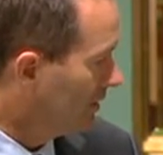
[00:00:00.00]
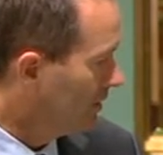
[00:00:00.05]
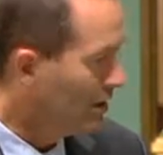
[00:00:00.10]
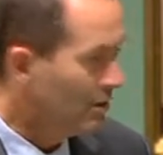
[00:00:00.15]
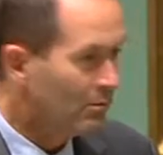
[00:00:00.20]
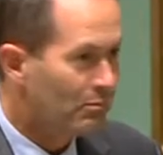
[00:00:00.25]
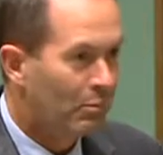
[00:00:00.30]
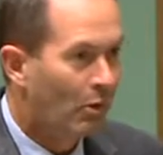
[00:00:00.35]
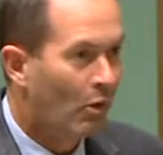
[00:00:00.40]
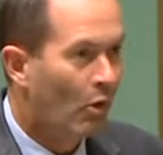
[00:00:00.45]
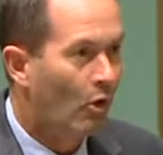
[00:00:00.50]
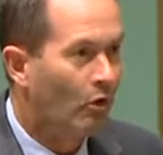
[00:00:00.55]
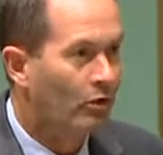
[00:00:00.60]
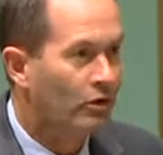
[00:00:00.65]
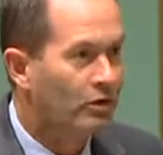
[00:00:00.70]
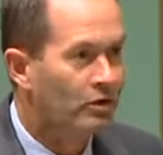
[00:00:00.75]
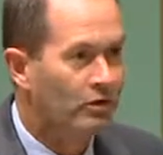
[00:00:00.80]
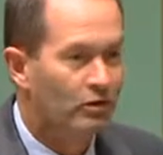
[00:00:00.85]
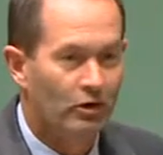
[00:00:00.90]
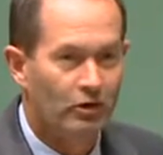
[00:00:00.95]

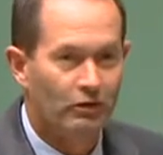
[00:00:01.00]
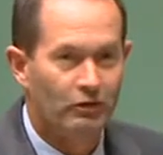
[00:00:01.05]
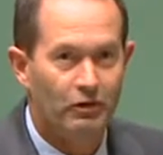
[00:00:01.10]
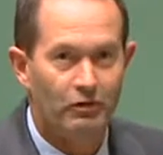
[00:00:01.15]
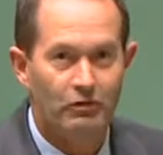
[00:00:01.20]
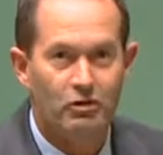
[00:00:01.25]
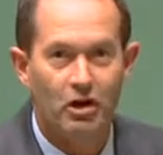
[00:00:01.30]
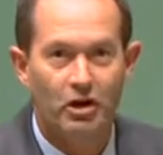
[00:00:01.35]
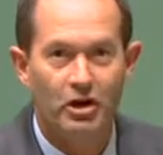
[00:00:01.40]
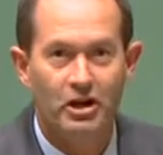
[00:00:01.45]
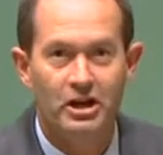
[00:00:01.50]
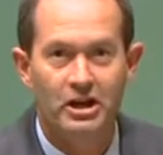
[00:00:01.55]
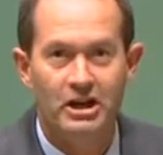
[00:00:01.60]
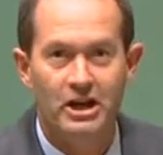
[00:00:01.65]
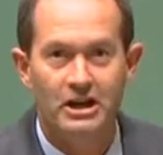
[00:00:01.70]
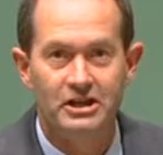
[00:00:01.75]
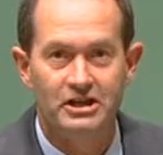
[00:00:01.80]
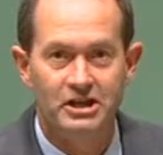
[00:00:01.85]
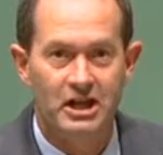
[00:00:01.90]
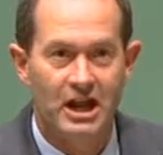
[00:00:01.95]
important or if you've got
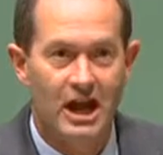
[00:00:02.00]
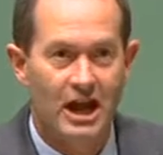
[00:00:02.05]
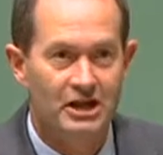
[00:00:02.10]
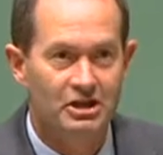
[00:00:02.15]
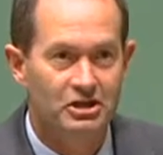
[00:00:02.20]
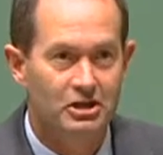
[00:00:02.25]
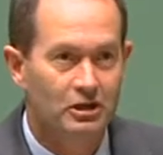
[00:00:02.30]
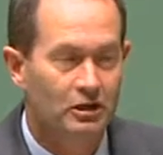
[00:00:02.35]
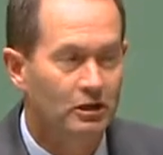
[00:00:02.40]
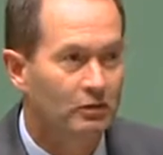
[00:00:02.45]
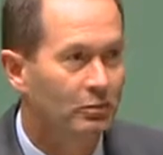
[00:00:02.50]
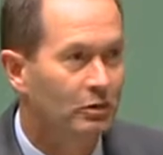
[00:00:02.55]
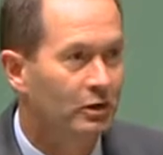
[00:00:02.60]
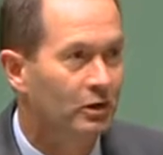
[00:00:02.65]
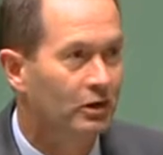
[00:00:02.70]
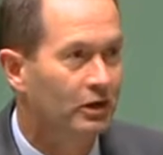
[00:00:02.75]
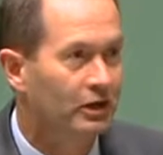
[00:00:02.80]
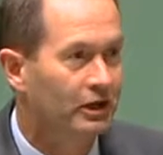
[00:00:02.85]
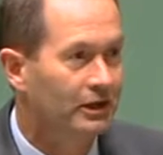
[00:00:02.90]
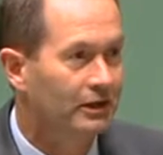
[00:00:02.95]
any educational
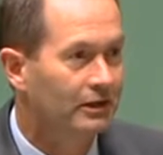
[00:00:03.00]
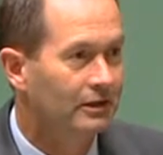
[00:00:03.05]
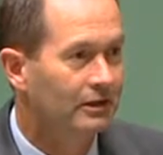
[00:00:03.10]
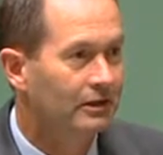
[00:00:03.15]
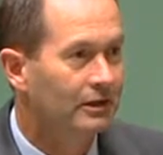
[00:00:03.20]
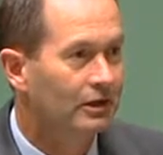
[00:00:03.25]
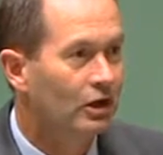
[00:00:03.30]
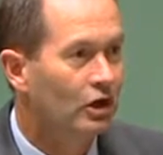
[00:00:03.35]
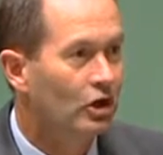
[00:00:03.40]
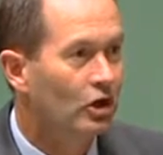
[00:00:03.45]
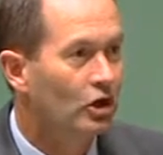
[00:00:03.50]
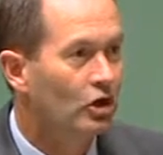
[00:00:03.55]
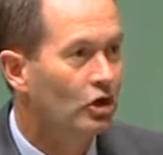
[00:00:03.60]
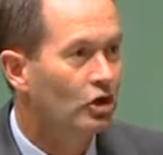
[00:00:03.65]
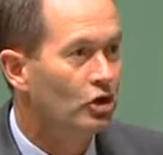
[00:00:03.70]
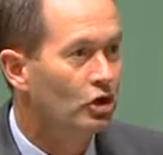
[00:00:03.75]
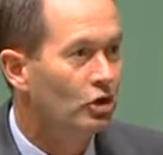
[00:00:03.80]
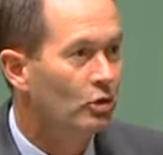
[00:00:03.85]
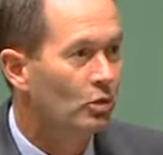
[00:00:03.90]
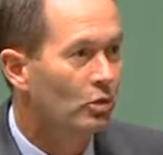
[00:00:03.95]
ability,
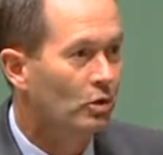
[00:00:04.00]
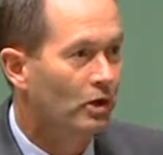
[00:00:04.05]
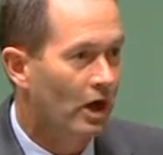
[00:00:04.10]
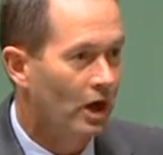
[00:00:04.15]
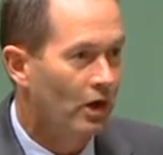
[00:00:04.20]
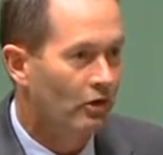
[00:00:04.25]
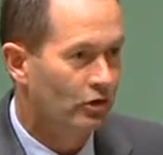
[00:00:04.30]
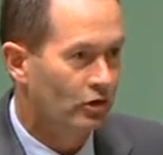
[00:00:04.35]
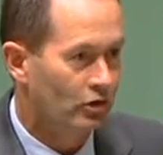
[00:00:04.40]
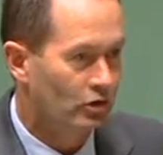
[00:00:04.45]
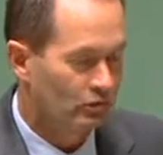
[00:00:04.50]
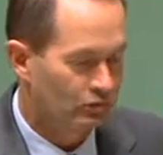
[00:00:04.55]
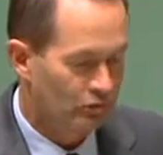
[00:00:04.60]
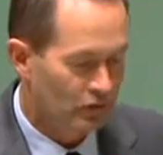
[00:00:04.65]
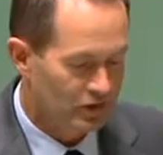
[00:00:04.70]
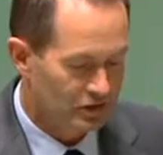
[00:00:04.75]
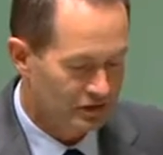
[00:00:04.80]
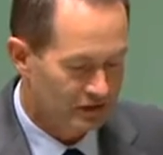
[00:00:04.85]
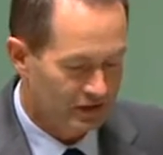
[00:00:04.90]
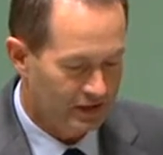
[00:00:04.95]
you will go to
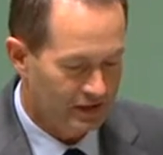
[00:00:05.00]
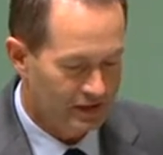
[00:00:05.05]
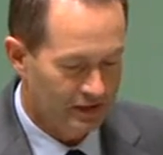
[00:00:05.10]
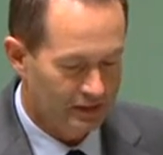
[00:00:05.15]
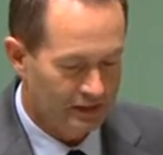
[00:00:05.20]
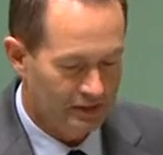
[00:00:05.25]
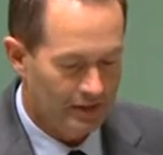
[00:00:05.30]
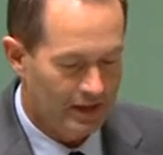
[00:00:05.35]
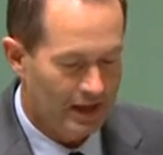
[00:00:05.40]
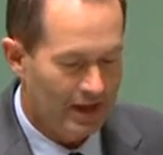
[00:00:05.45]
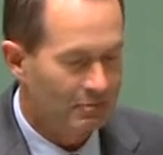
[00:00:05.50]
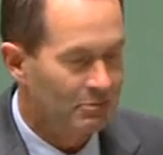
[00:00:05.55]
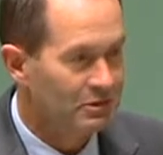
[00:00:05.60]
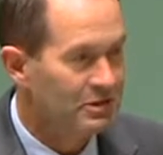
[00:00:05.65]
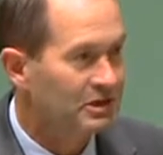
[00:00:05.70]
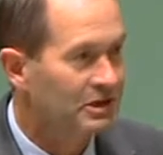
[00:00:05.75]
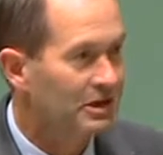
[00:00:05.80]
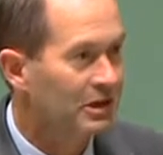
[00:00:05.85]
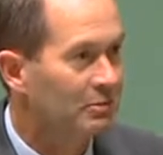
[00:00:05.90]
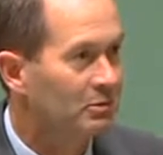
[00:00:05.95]
university. And,
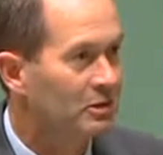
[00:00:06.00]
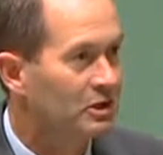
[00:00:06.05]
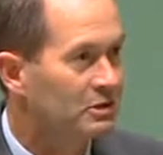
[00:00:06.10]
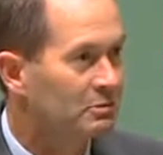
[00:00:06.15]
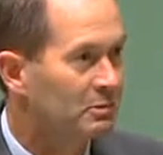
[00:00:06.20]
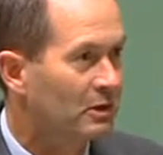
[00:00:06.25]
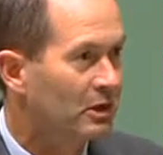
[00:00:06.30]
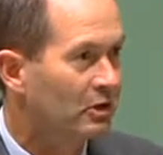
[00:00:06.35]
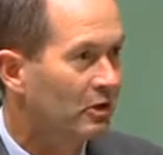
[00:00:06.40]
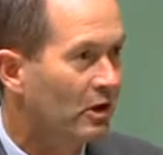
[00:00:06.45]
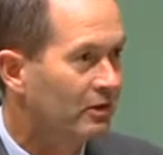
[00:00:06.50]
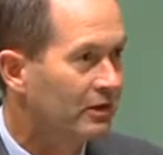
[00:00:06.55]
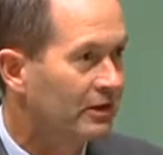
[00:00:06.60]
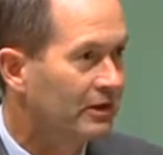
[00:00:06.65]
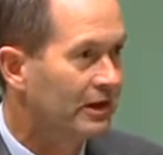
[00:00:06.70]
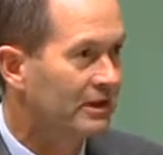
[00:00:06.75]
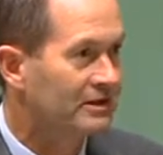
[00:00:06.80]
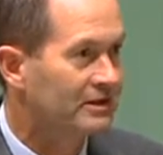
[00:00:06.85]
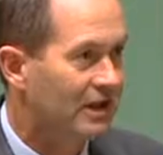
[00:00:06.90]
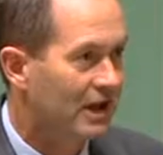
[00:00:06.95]
Mr Deputy Speaker, I
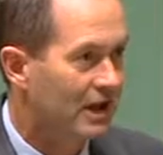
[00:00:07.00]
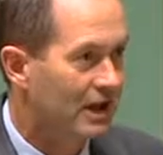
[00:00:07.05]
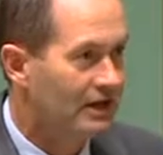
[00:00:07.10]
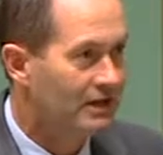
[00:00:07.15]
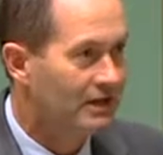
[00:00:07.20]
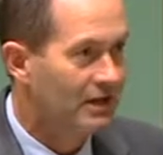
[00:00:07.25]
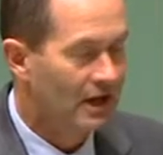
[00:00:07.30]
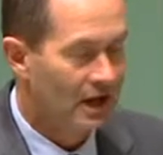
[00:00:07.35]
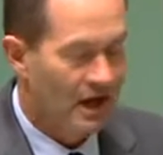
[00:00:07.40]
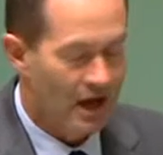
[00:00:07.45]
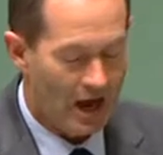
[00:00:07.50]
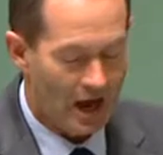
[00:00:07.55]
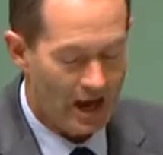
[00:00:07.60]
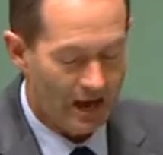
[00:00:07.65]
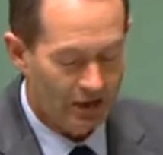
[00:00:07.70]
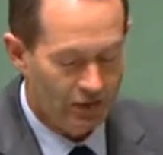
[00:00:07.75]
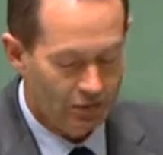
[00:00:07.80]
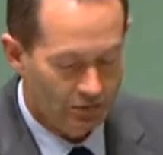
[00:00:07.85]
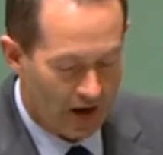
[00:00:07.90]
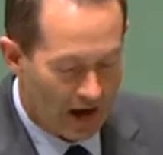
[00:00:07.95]
think that's a
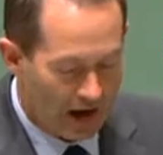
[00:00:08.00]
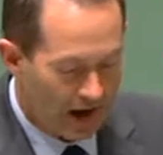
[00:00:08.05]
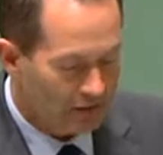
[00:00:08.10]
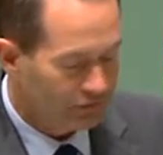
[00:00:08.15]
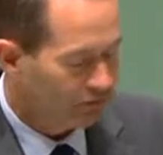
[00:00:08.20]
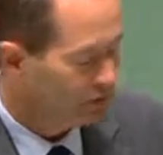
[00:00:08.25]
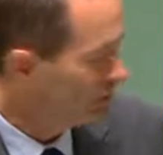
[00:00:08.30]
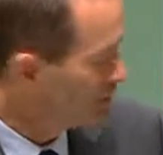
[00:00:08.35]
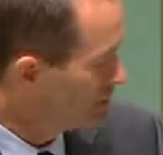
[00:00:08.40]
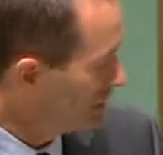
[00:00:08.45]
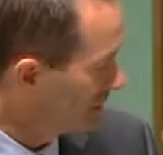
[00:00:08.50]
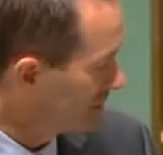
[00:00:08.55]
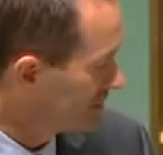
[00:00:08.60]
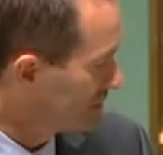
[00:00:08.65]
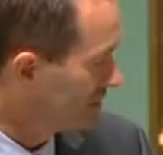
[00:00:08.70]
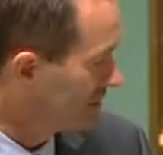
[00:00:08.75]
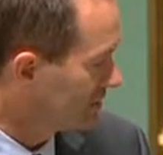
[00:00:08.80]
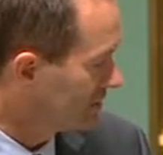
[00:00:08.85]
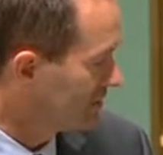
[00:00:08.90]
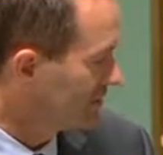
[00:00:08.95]
grave
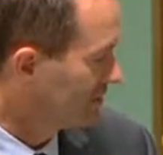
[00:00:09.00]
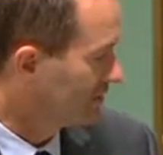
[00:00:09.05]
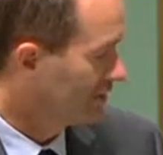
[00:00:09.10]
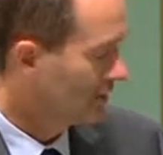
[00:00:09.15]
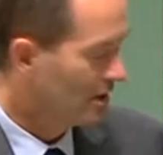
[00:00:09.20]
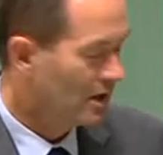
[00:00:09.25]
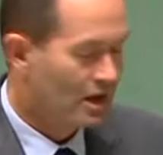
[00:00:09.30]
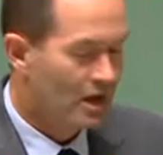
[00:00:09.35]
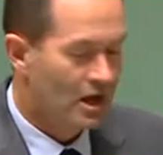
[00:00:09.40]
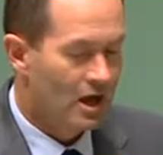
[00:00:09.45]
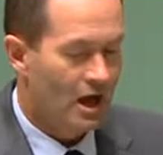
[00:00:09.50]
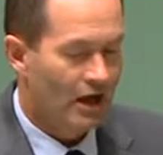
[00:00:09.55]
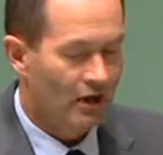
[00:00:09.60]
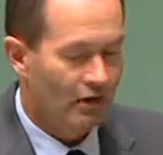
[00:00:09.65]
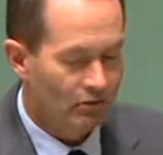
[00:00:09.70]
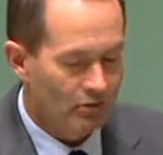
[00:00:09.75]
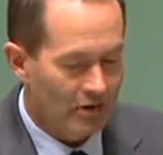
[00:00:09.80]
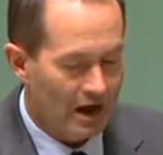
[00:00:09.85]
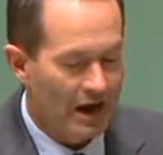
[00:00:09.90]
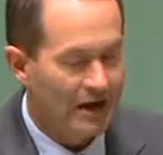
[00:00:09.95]
injustice. Absolutely. A
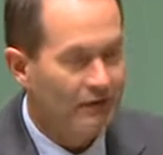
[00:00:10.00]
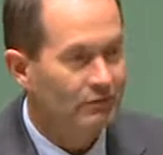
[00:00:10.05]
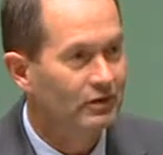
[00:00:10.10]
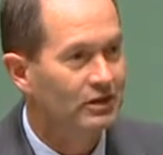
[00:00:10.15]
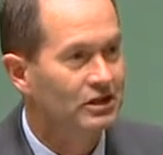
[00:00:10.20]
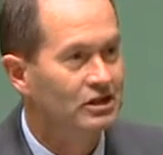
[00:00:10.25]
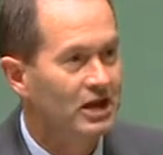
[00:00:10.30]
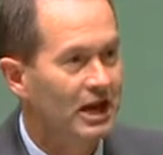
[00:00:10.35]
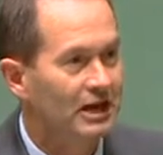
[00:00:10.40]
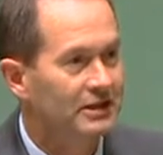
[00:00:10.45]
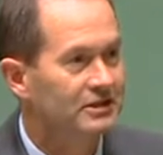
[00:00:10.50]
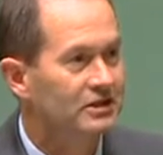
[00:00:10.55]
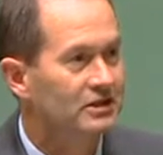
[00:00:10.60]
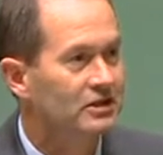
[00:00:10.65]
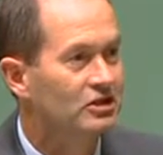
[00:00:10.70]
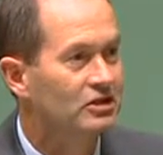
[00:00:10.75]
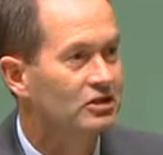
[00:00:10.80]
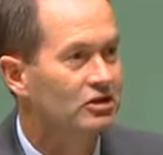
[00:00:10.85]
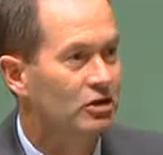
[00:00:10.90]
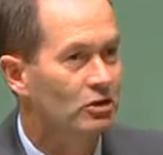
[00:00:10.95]
grave
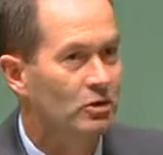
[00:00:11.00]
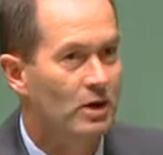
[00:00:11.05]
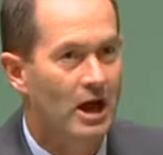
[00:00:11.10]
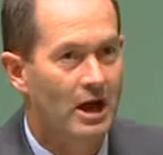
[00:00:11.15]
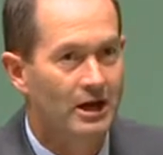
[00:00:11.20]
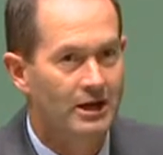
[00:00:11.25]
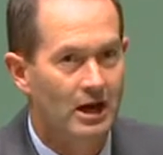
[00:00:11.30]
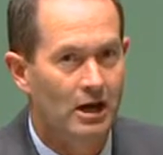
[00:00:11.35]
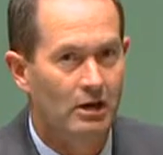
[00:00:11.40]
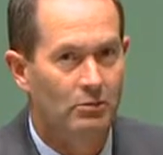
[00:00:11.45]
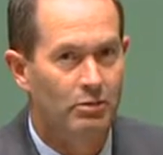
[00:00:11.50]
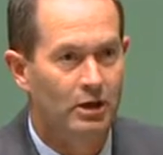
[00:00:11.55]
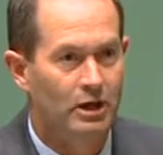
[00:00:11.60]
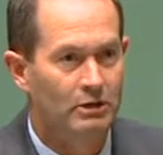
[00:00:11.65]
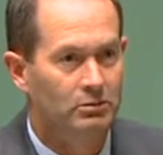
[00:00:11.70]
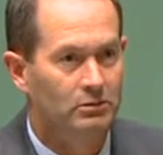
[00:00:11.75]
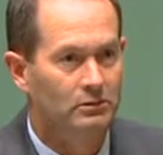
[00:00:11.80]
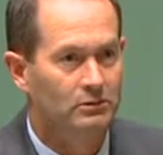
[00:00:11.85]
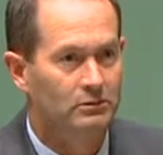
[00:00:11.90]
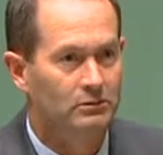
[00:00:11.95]
injustice to our young
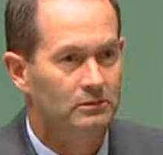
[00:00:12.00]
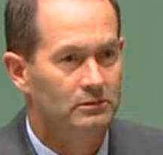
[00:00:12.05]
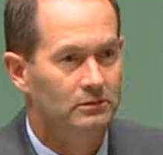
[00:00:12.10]
people.